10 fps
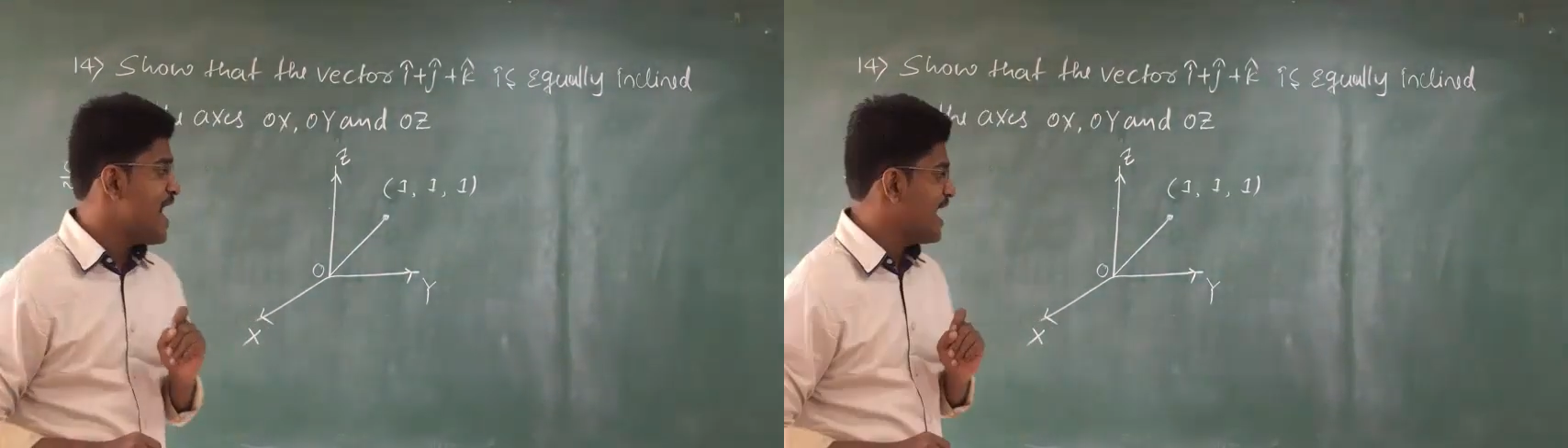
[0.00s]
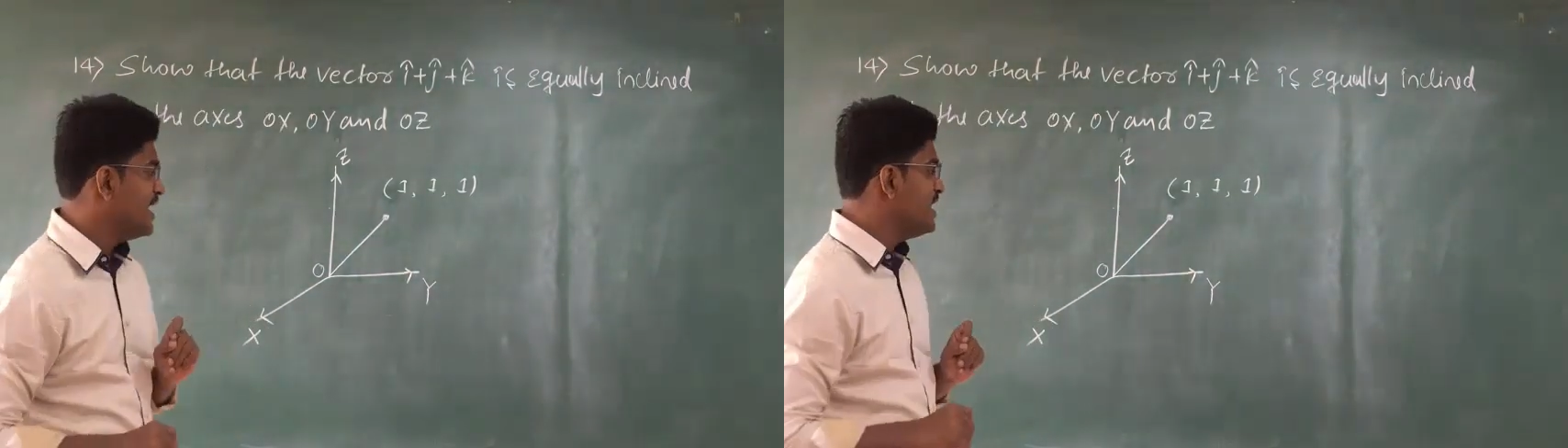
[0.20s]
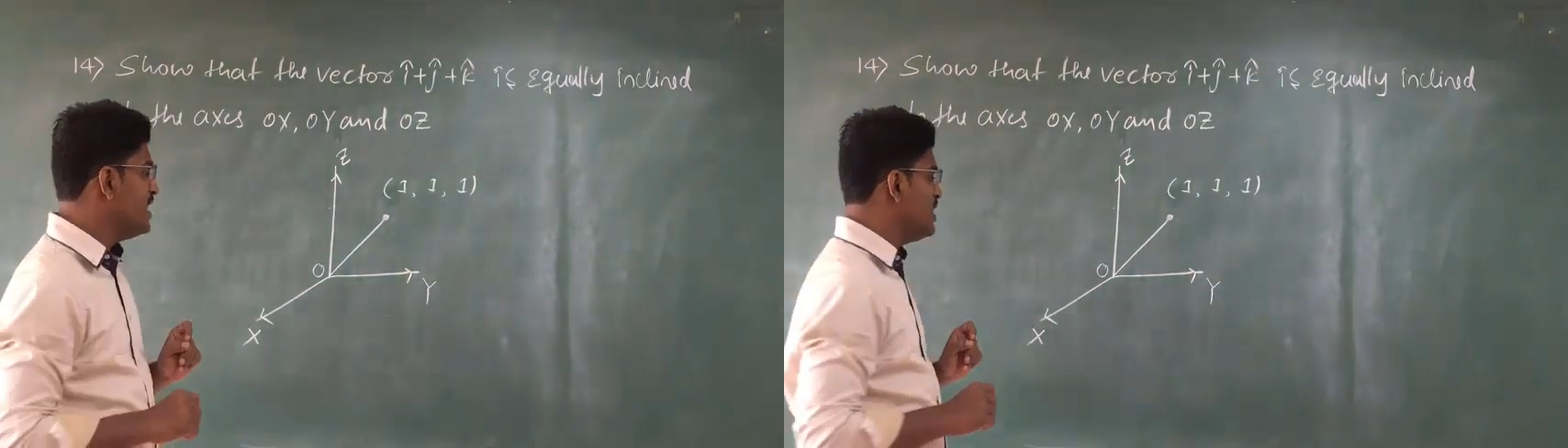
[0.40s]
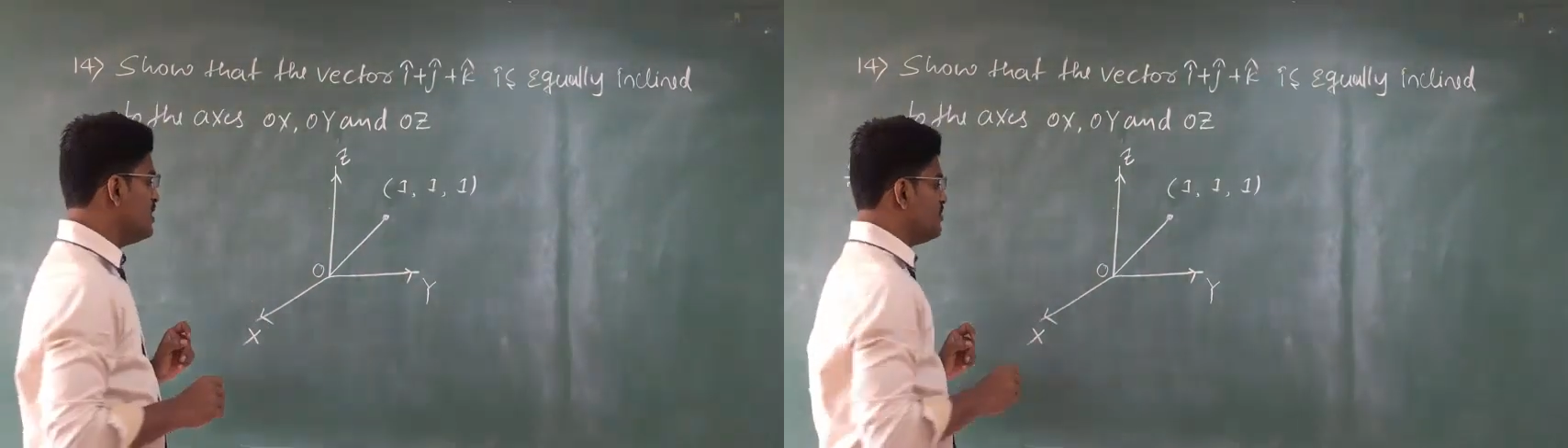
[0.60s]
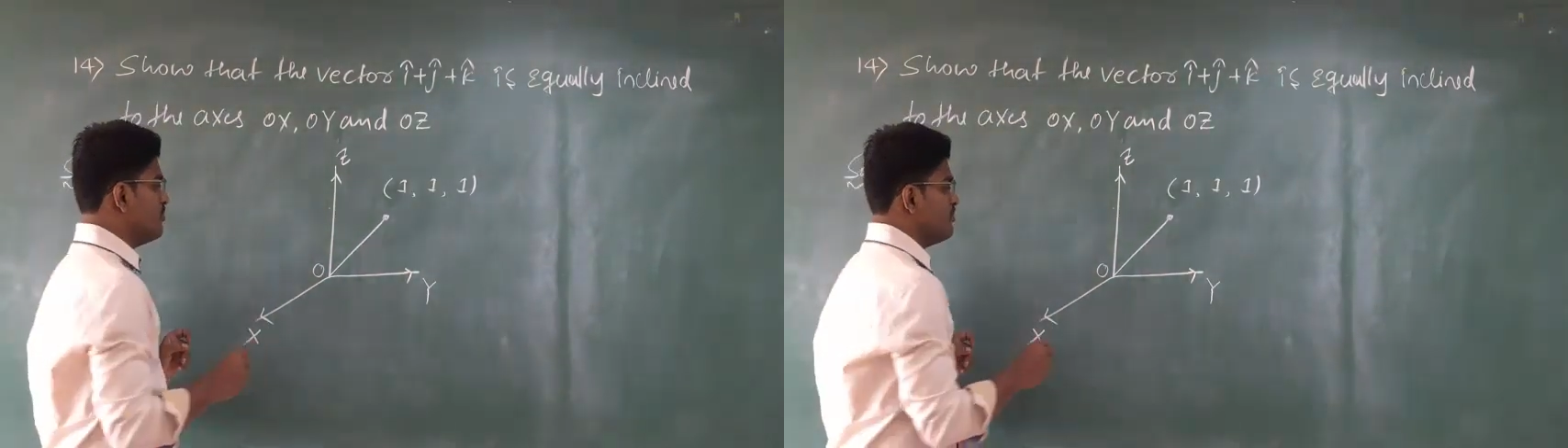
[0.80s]

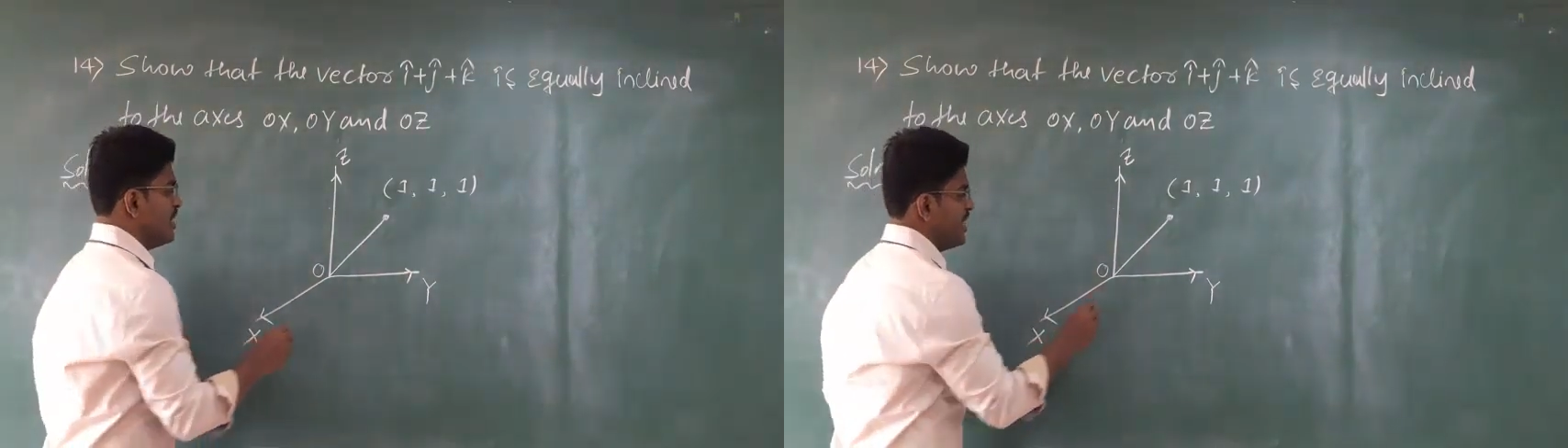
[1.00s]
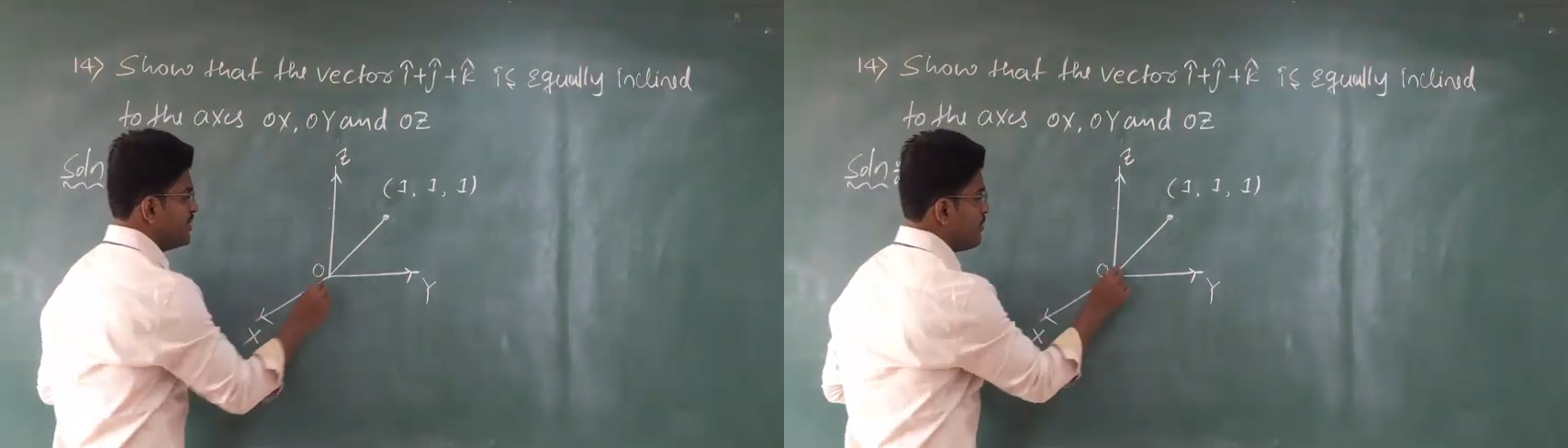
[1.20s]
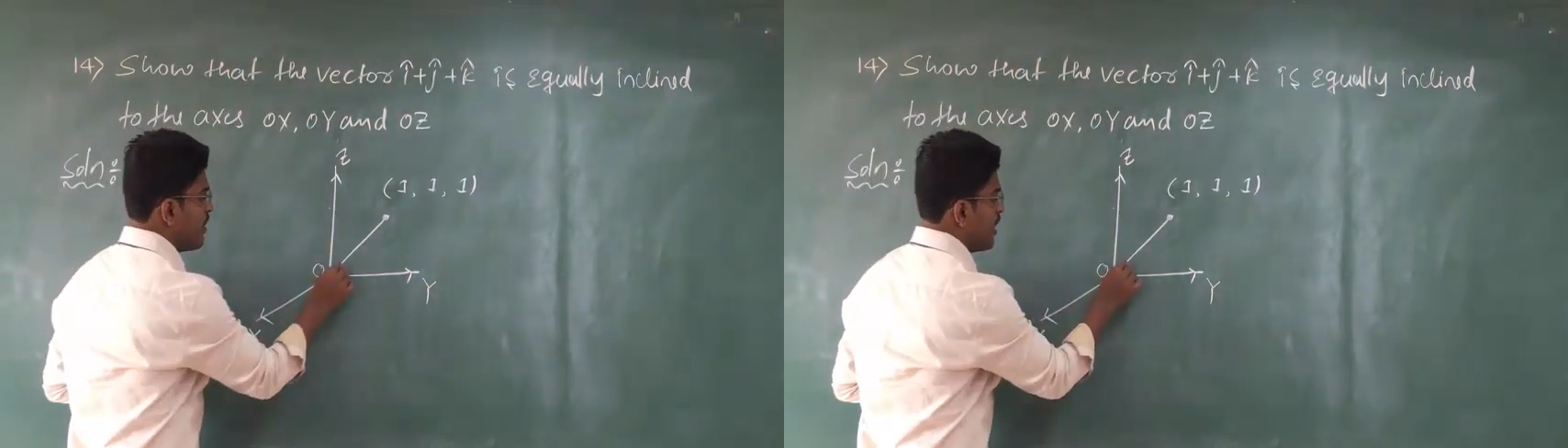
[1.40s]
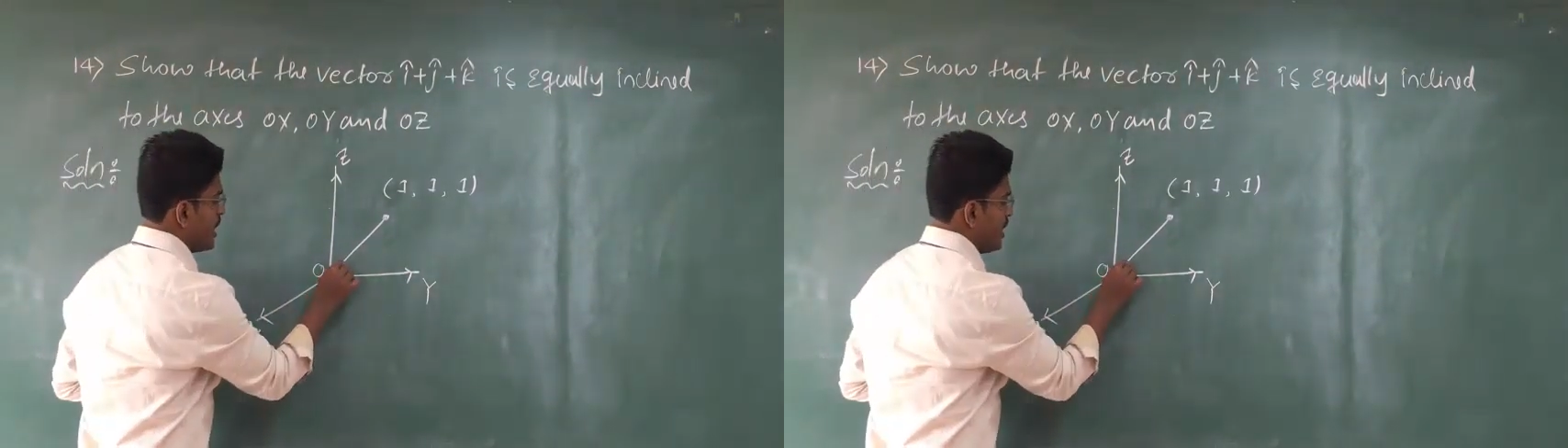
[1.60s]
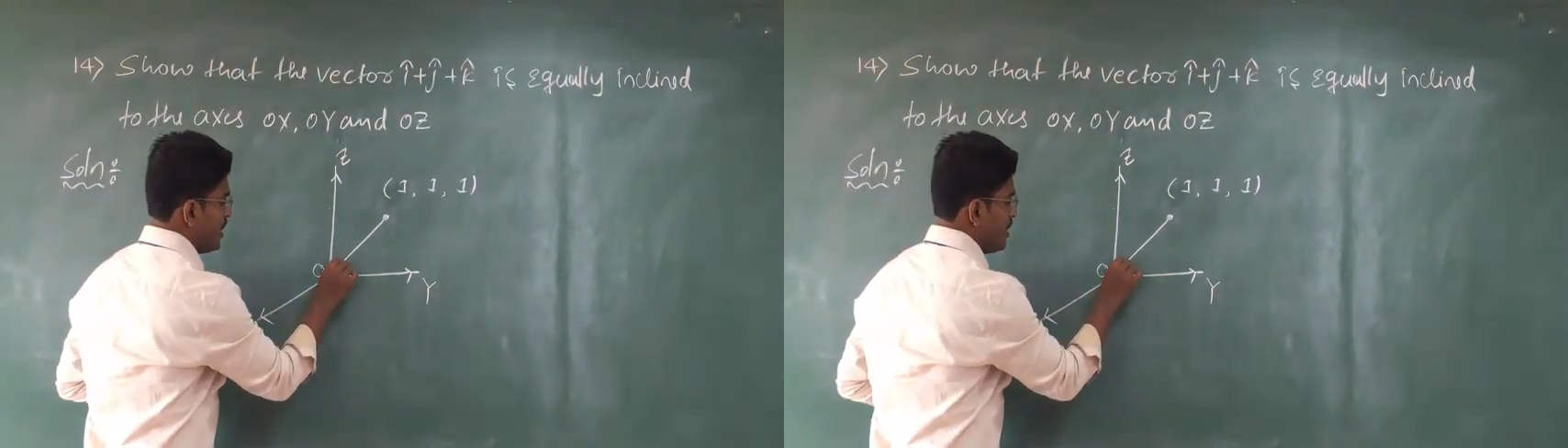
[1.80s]
angle made
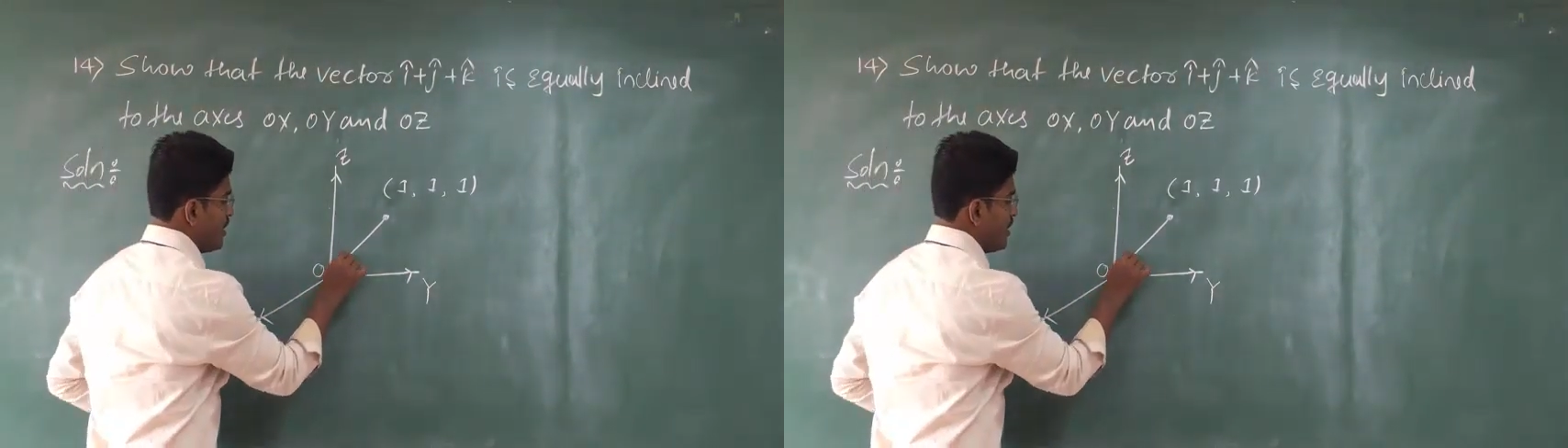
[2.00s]
by